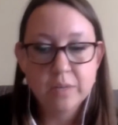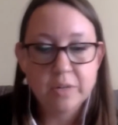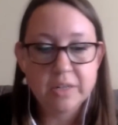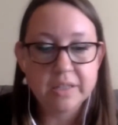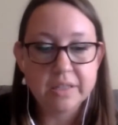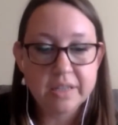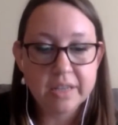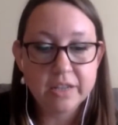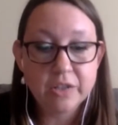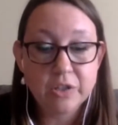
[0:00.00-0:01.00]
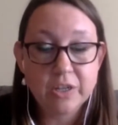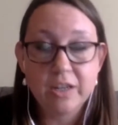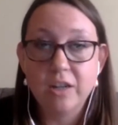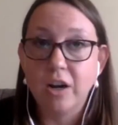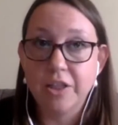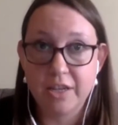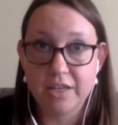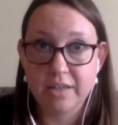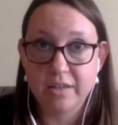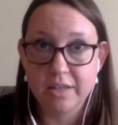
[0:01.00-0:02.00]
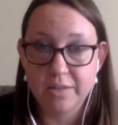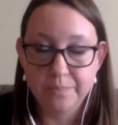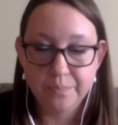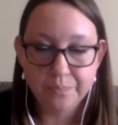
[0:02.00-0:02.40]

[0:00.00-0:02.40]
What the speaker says: but is instead studied authentically.